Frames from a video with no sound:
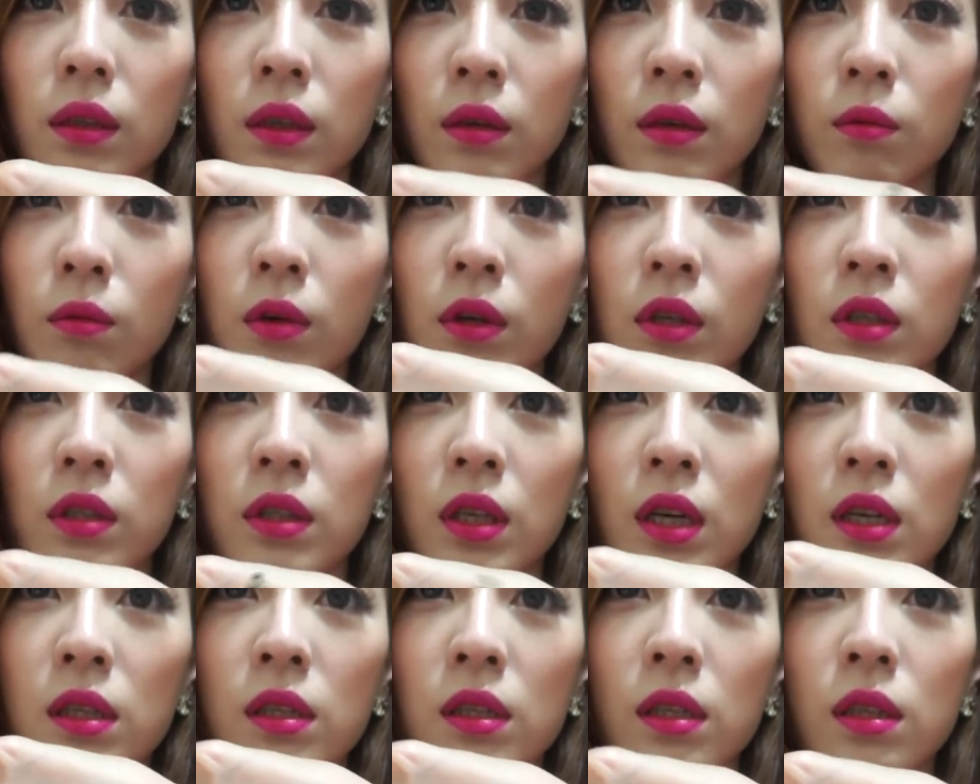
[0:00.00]
and what it
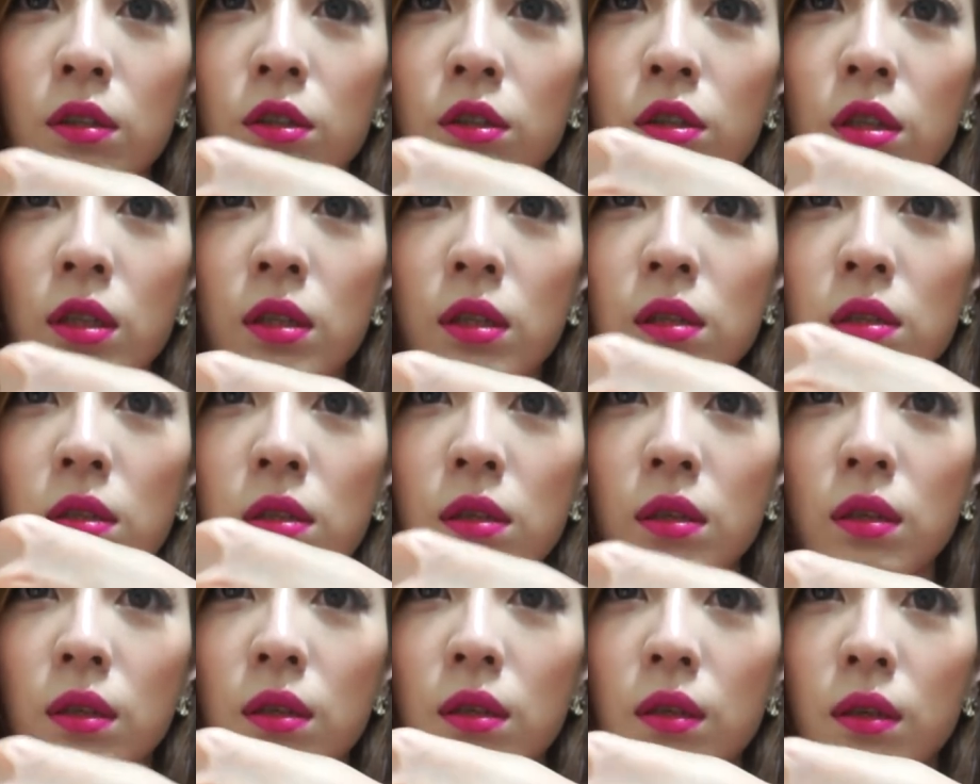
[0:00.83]
does is just,
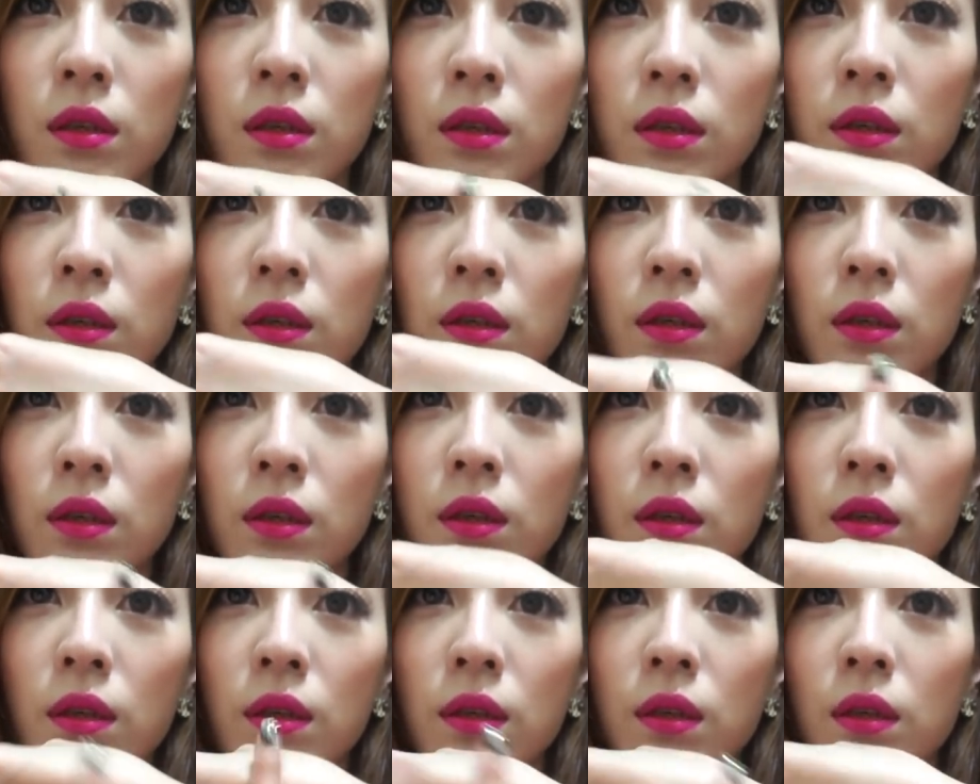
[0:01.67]

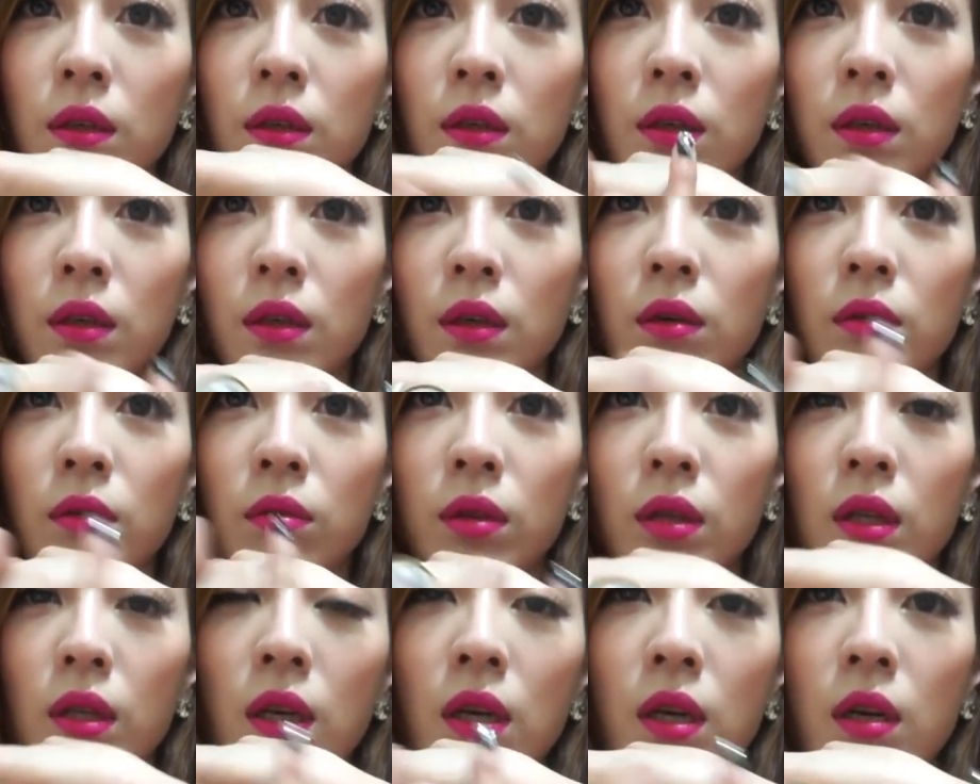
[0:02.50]
it
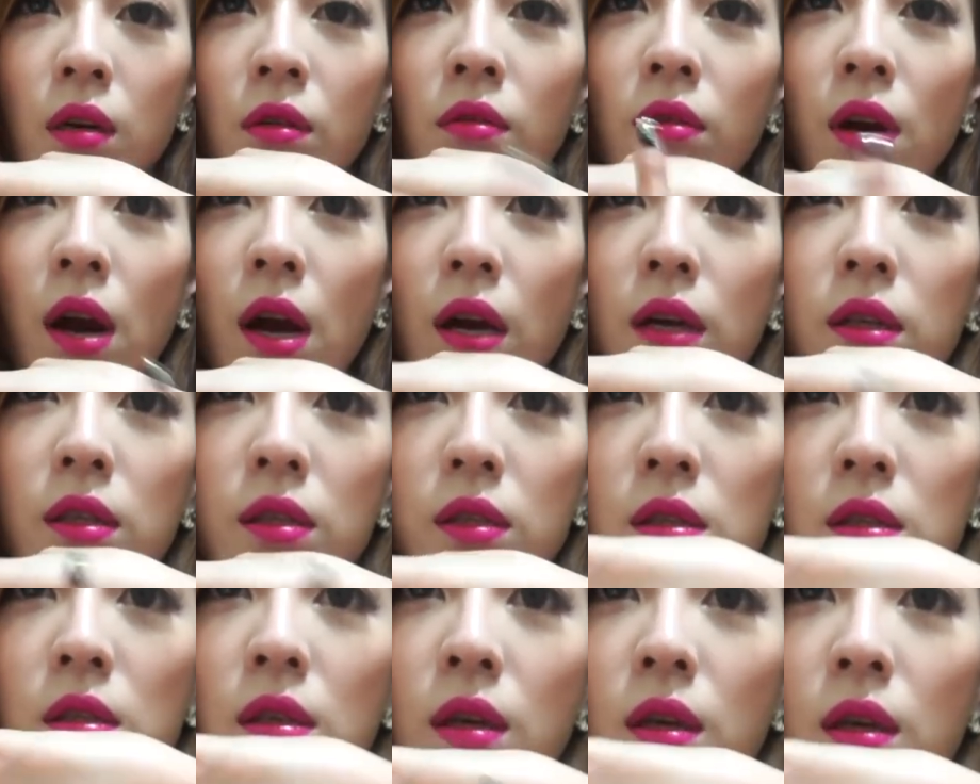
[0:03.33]
really
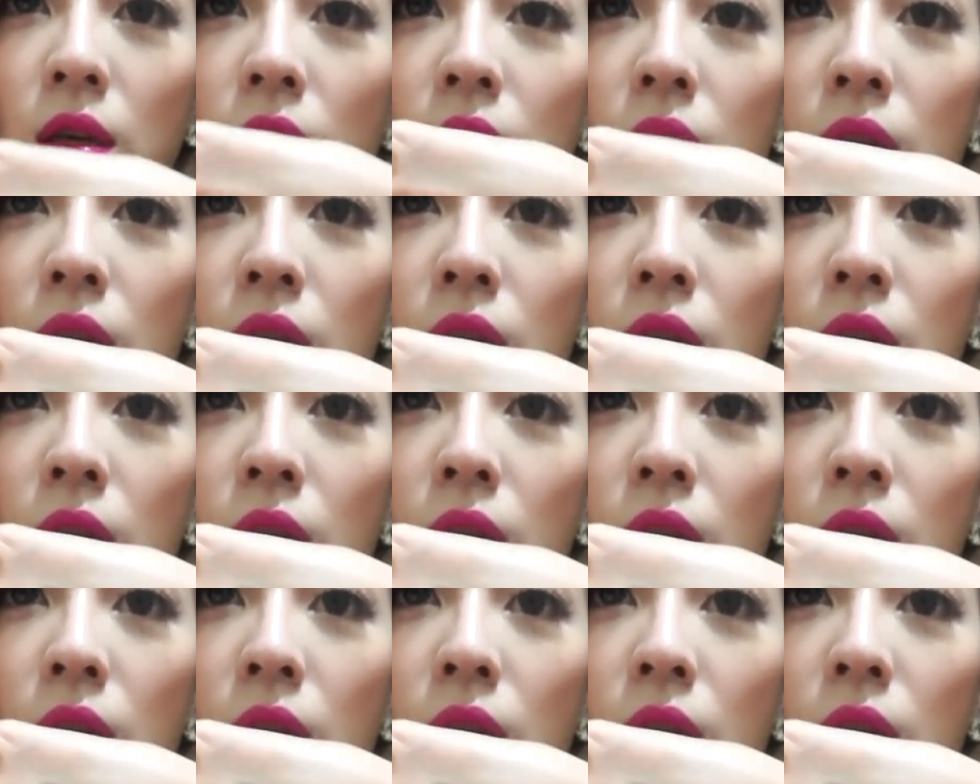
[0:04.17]
corrects